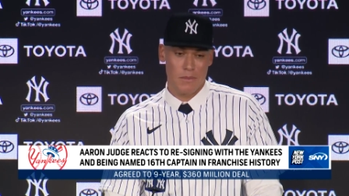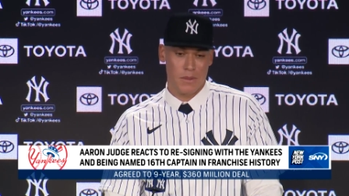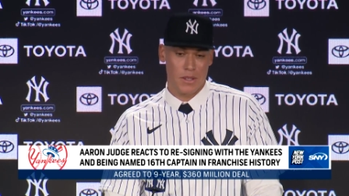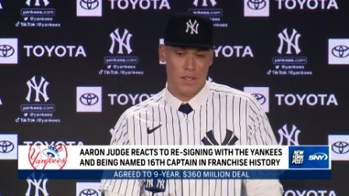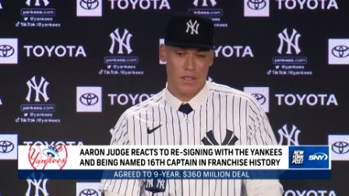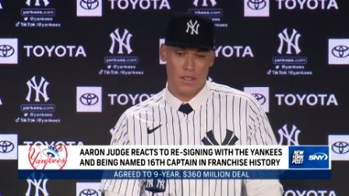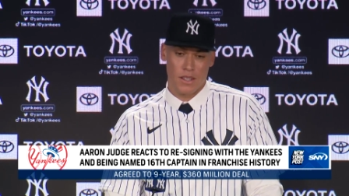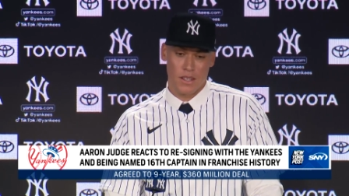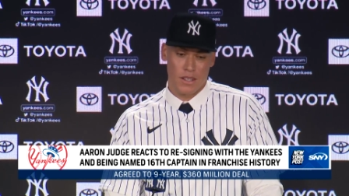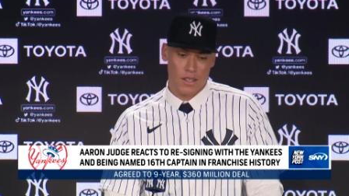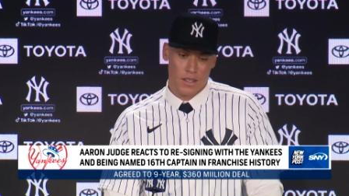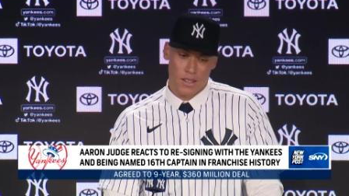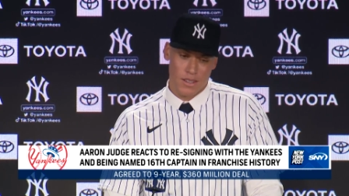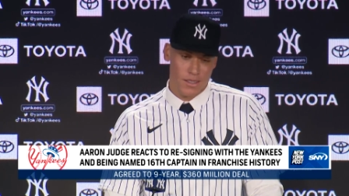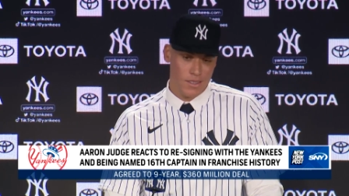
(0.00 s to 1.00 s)
But
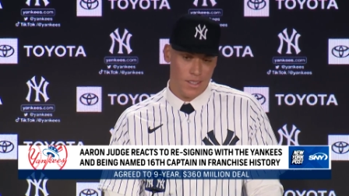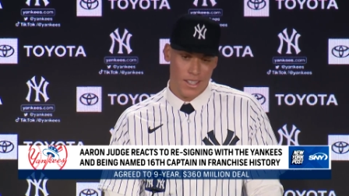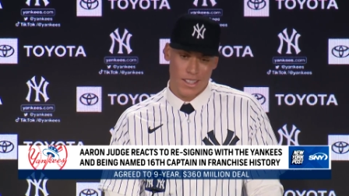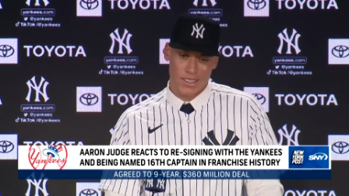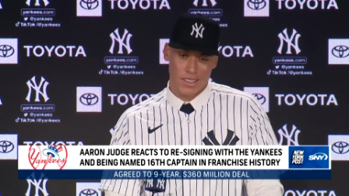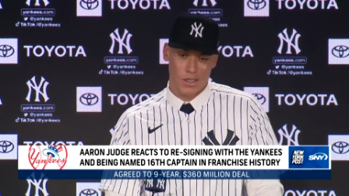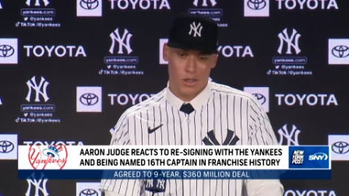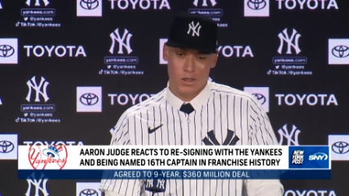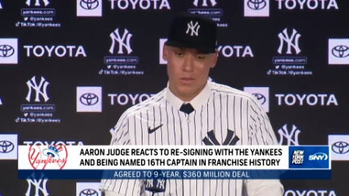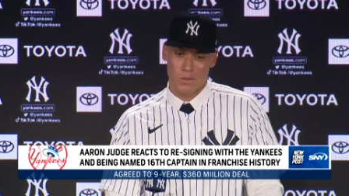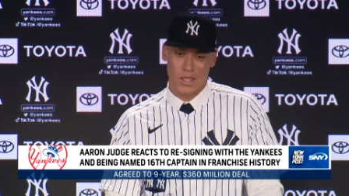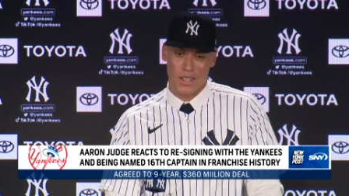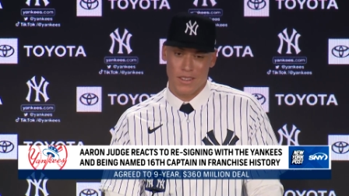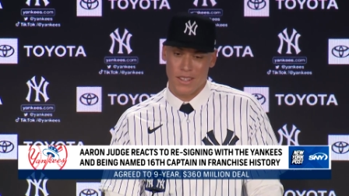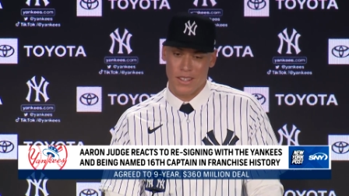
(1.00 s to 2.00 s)
like I said,
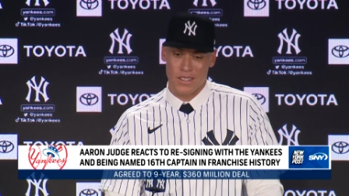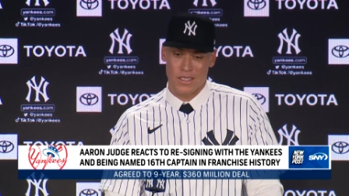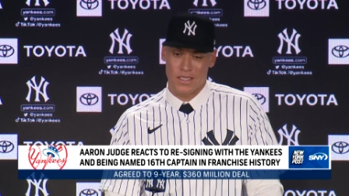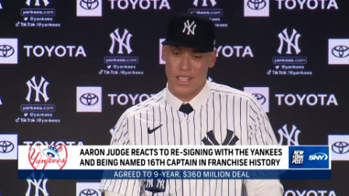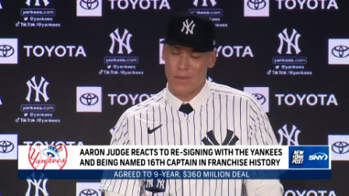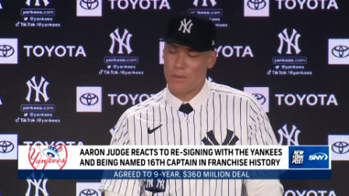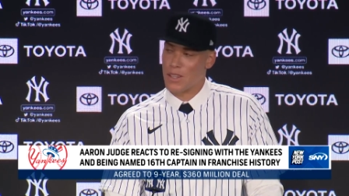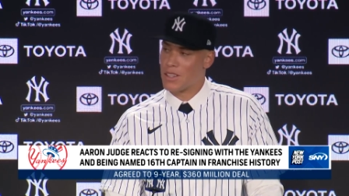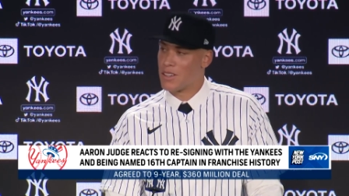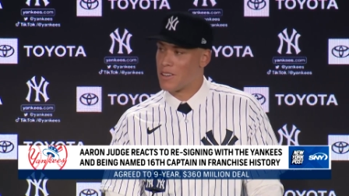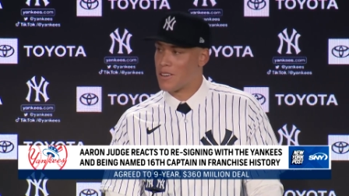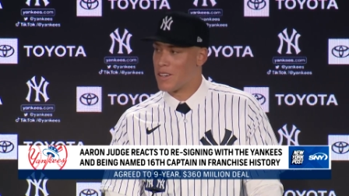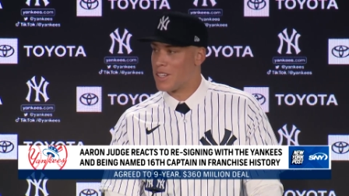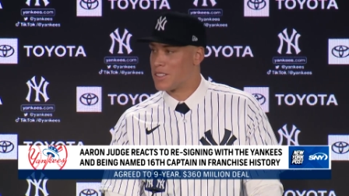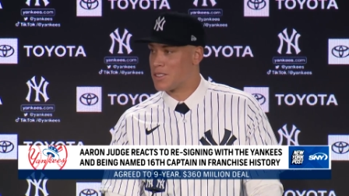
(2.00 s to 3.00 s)
ultimately, I think it just gave me a
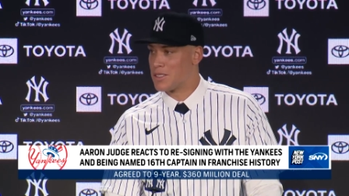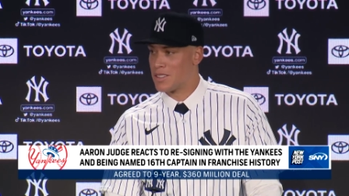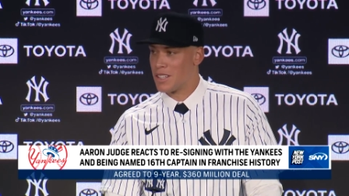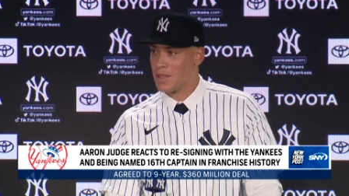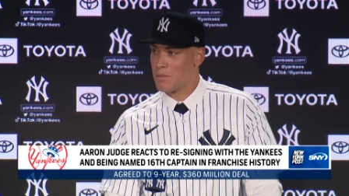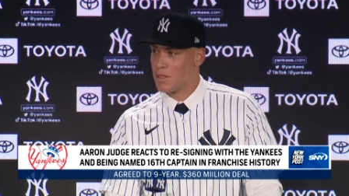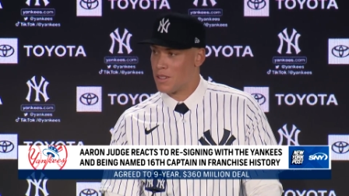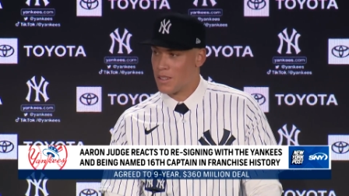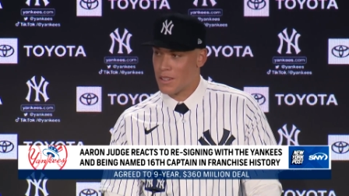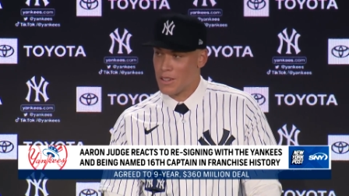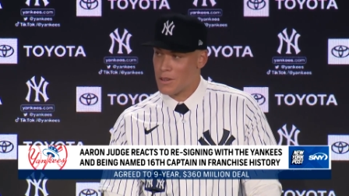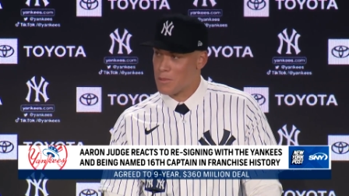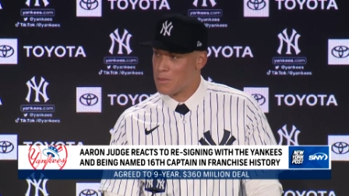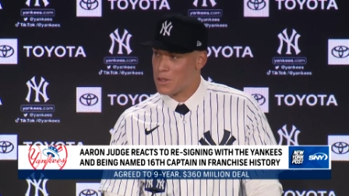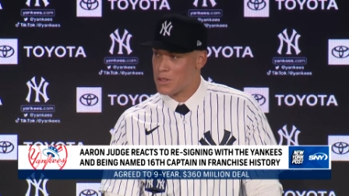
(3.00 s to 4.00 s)
clear answer that I belong
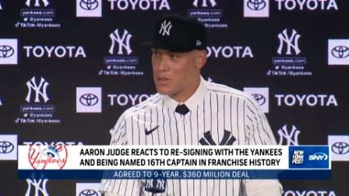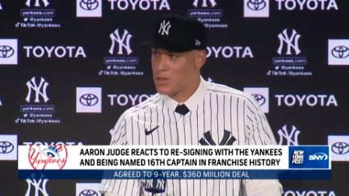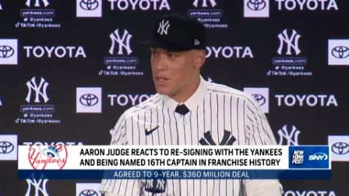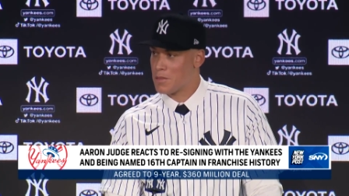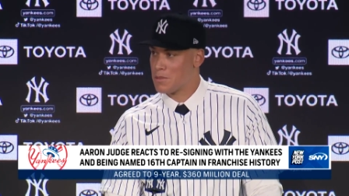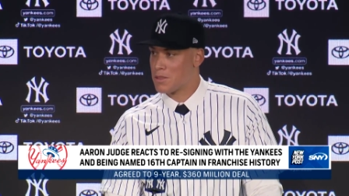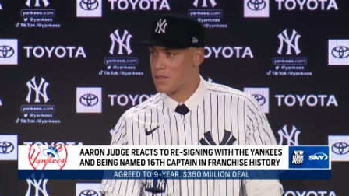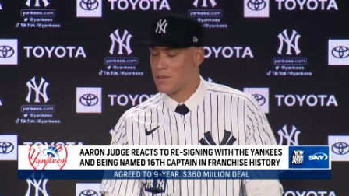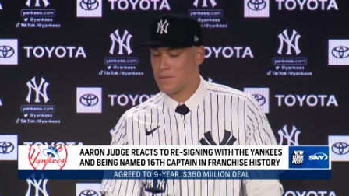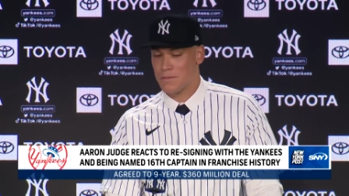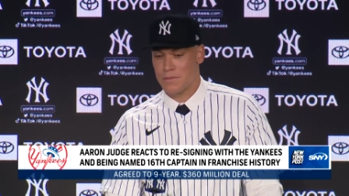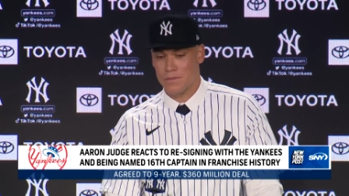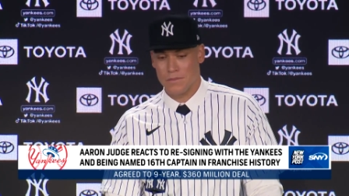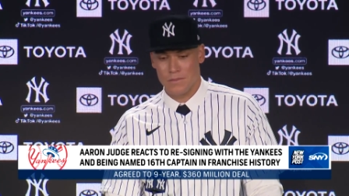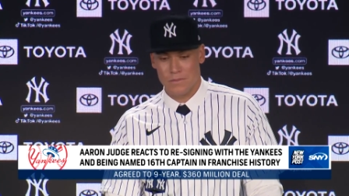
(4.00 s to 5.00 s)
here in pinstripes and
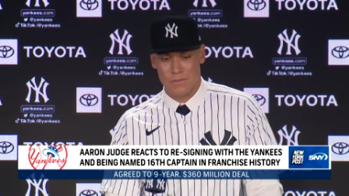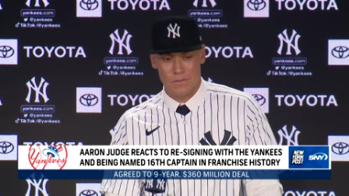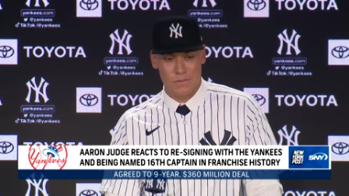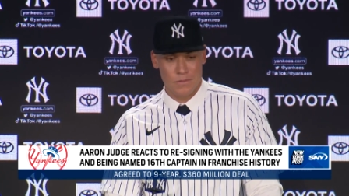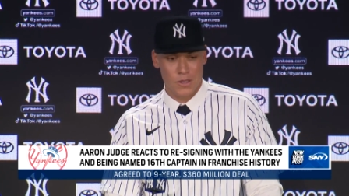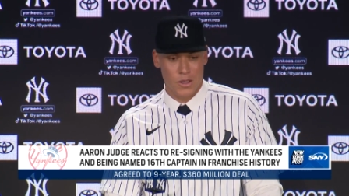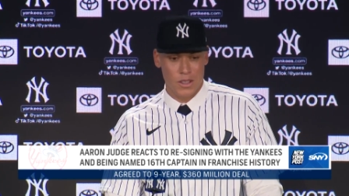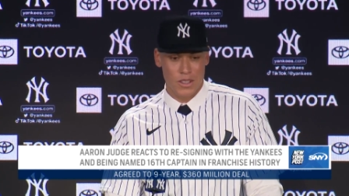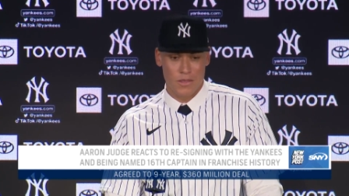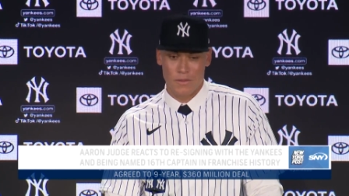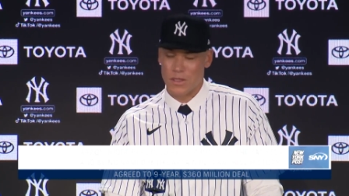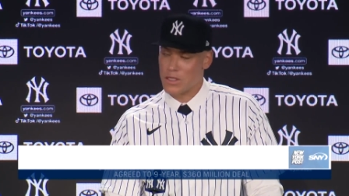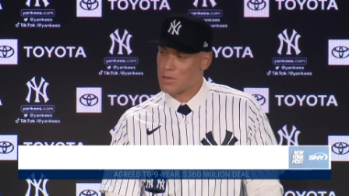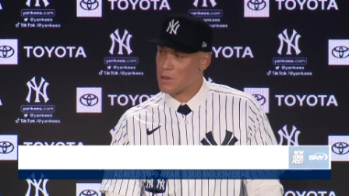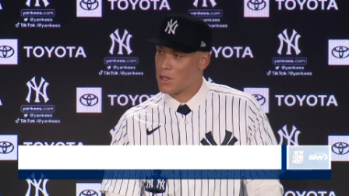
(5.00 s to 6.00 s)
I need to
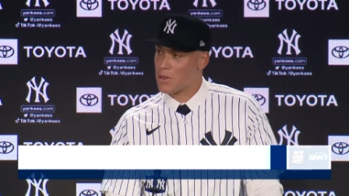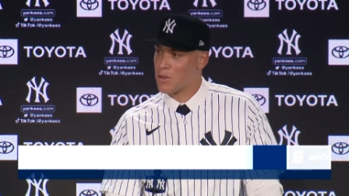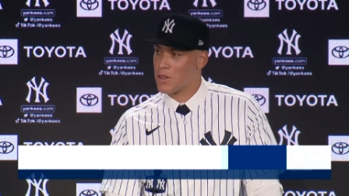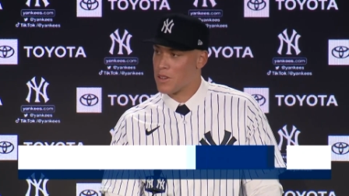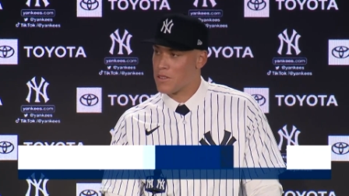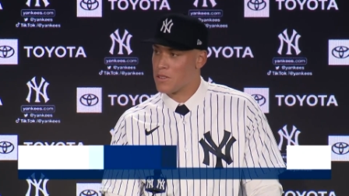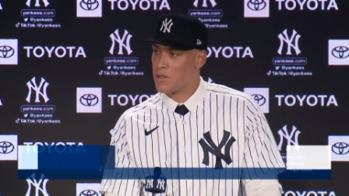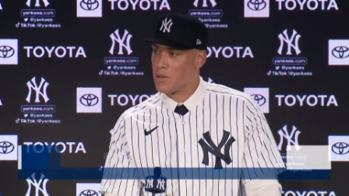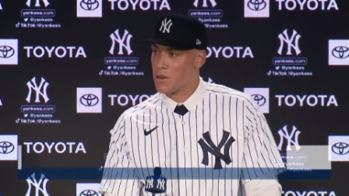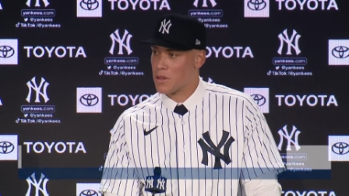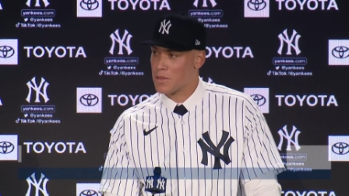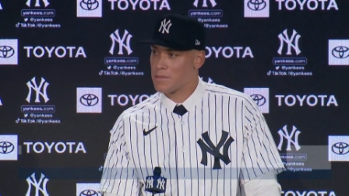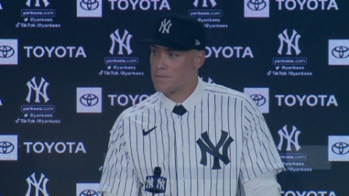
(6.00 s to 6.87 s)
finish my career here in New York.